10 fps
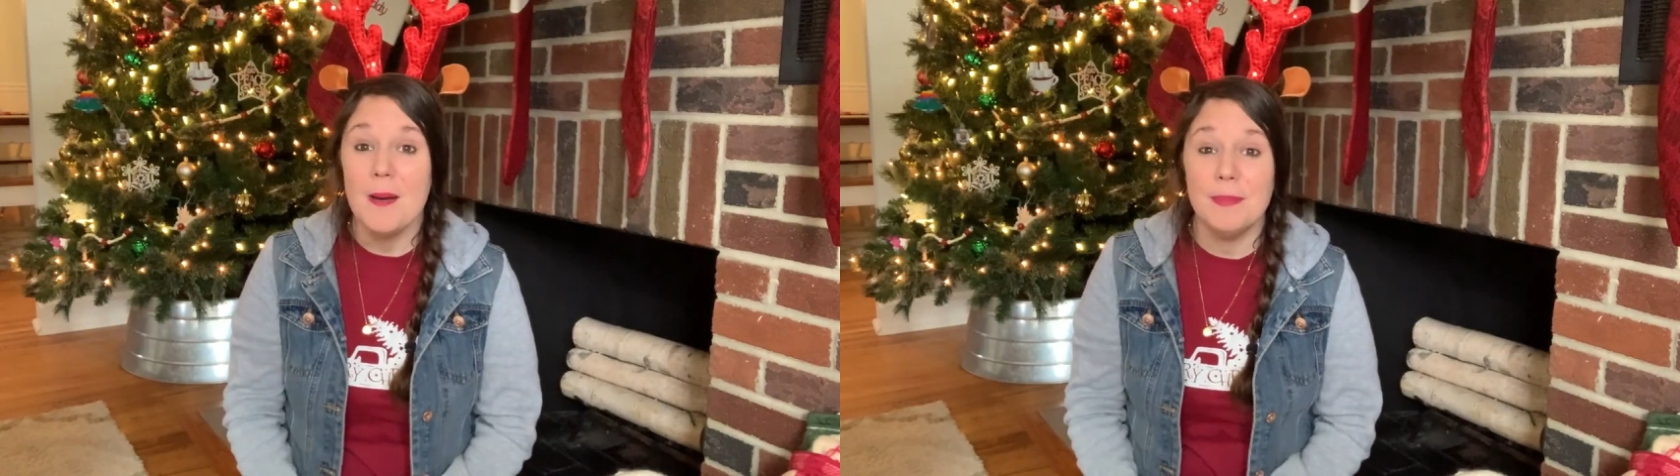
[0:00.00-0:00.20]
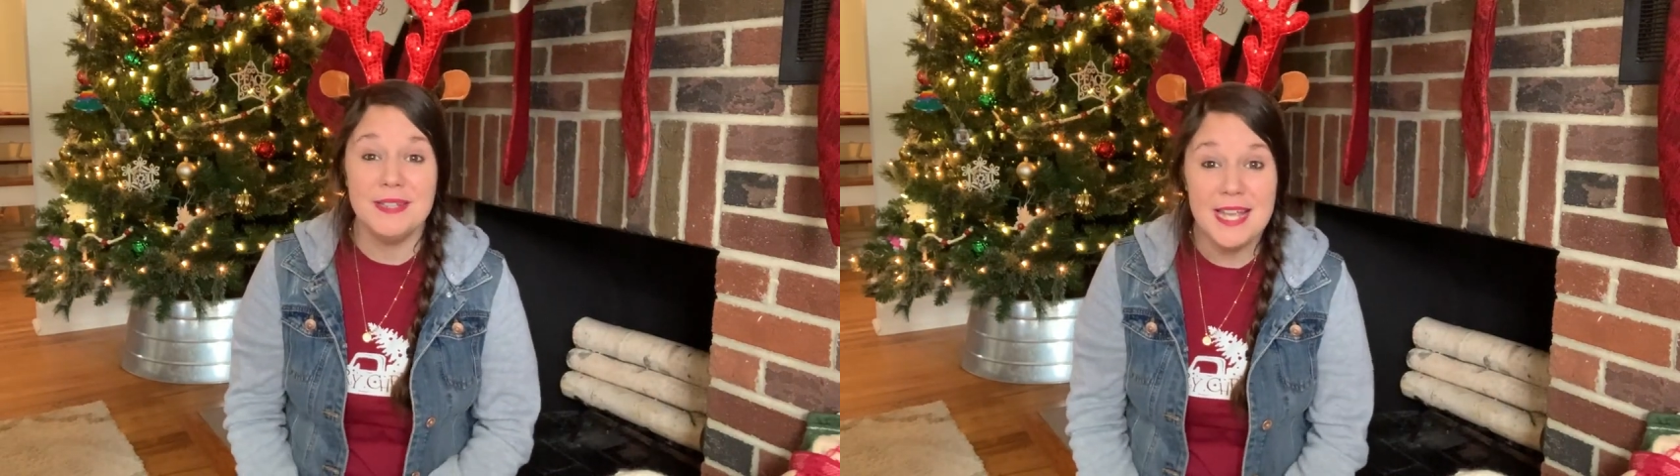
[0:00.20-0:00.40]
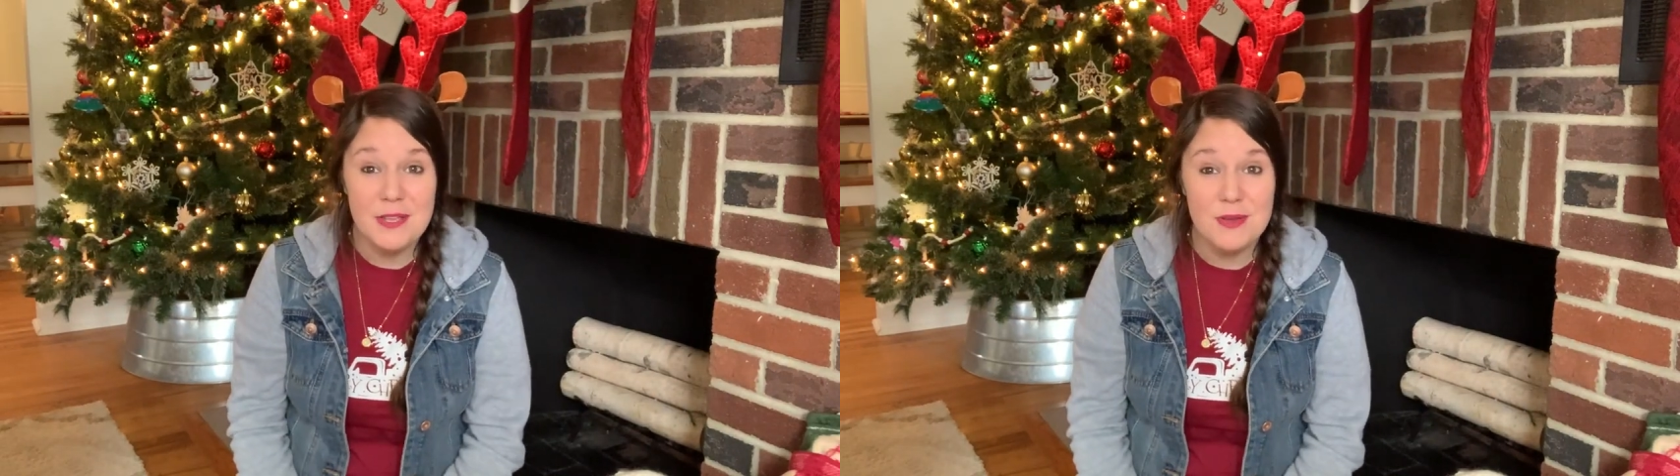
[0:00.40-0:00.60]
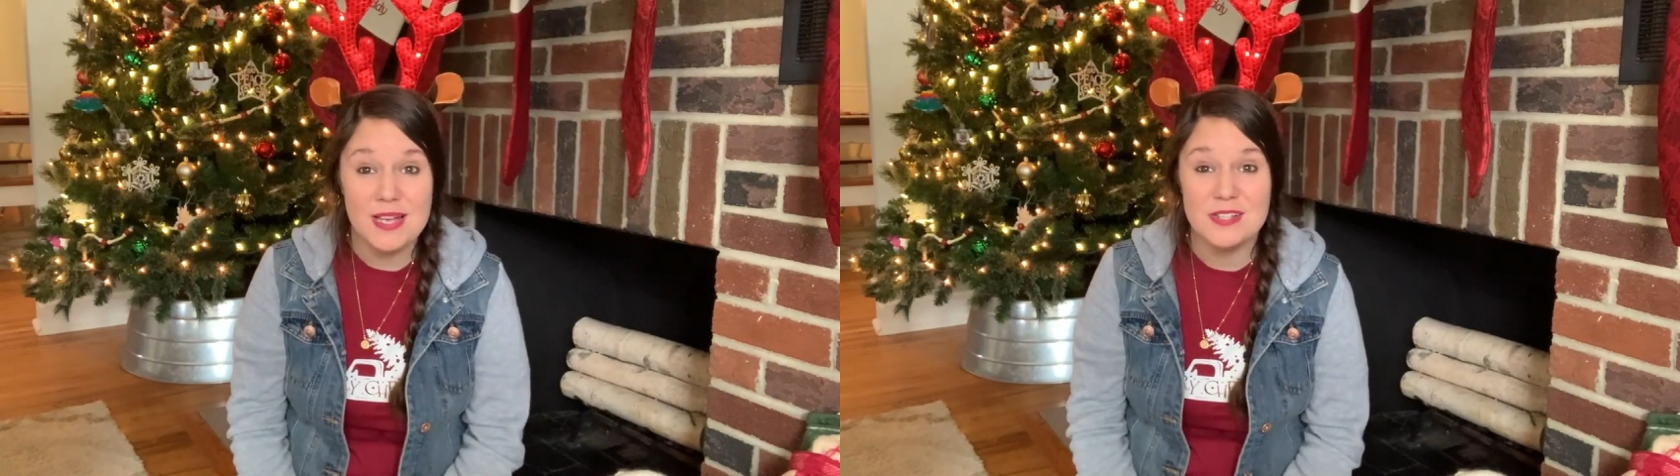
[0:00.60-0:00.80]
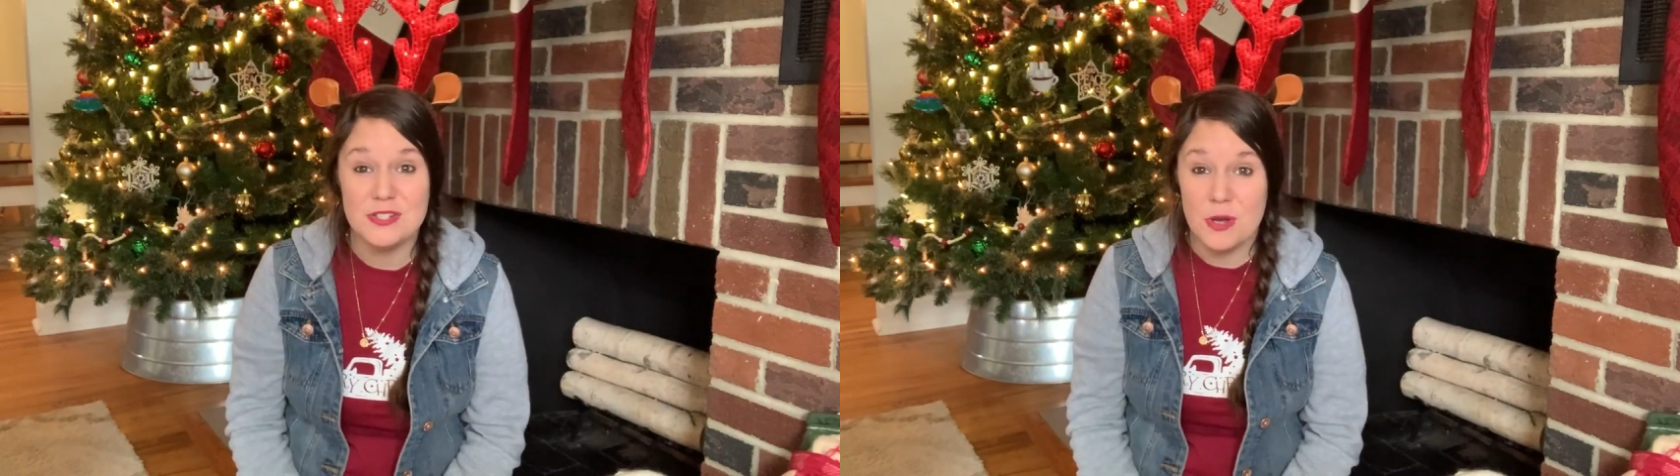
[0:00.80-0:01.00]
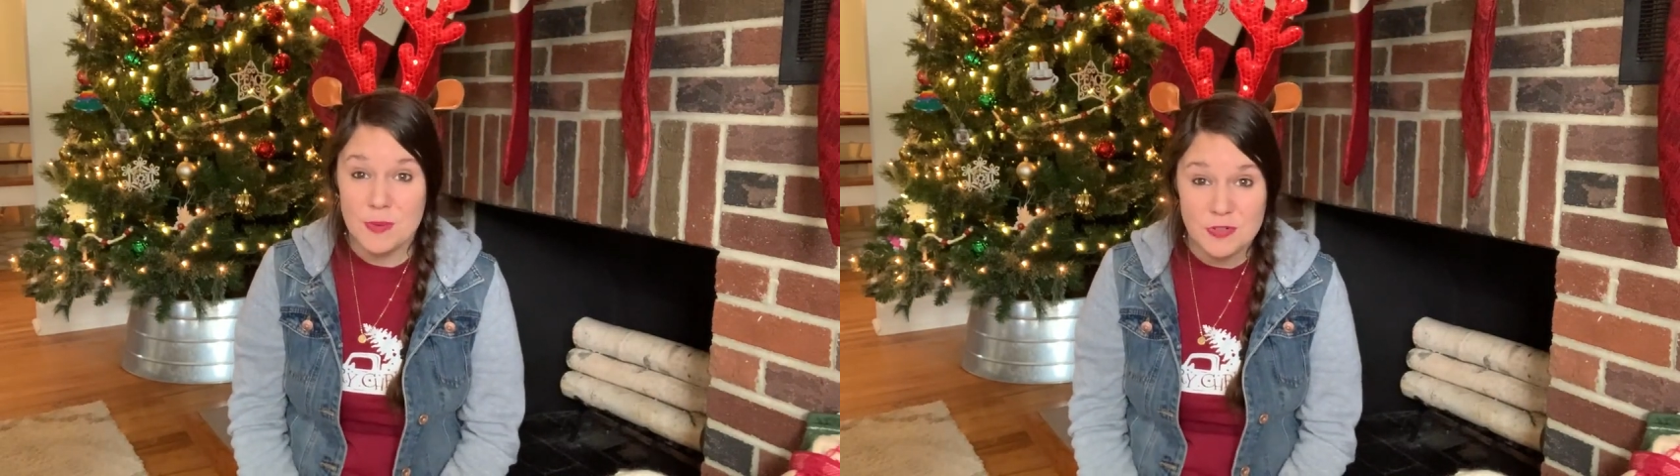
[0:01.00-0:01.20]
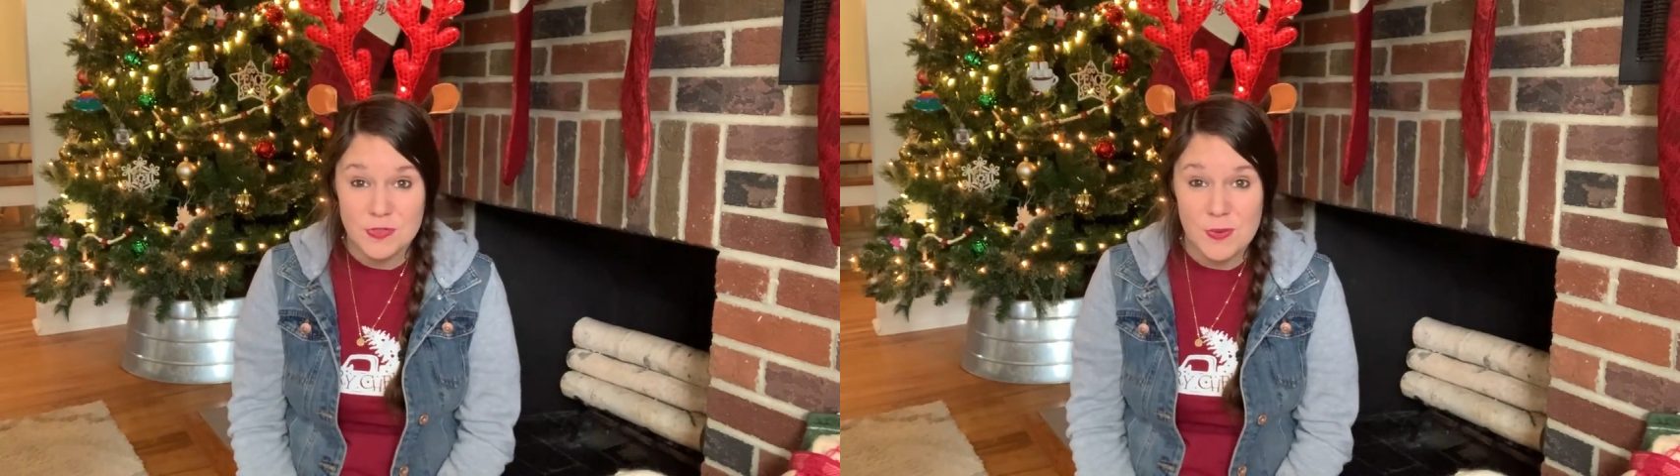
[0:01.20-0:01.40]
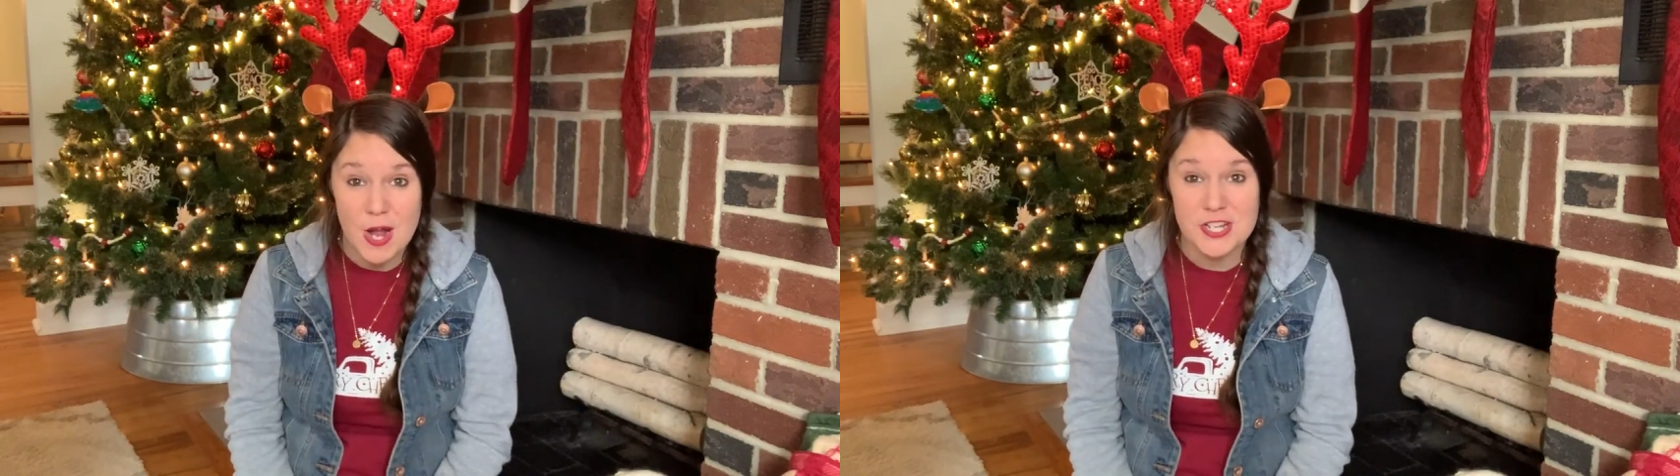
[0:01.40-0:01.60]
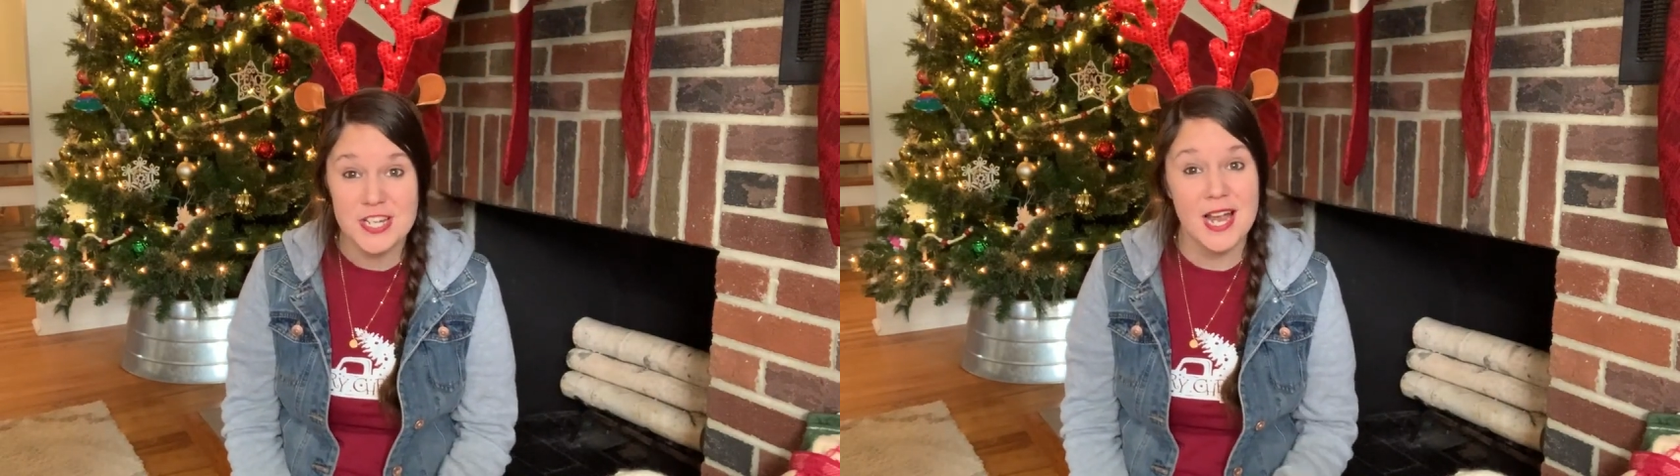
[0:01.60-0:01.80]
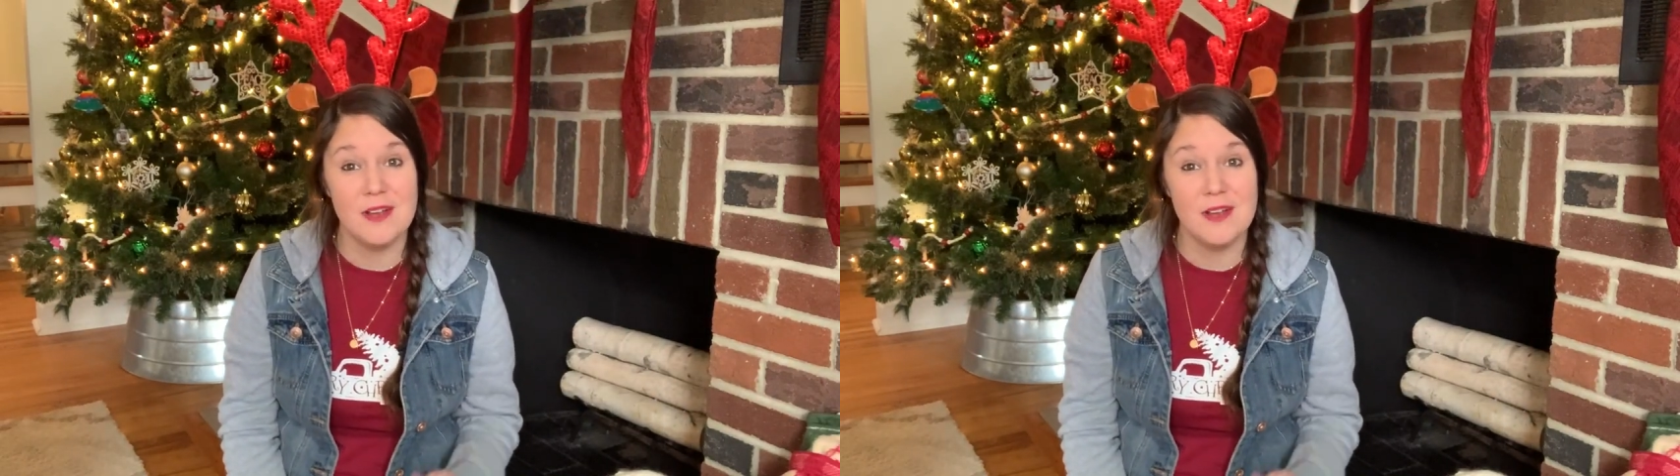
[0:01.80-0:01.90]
But thank you guys so much for watching.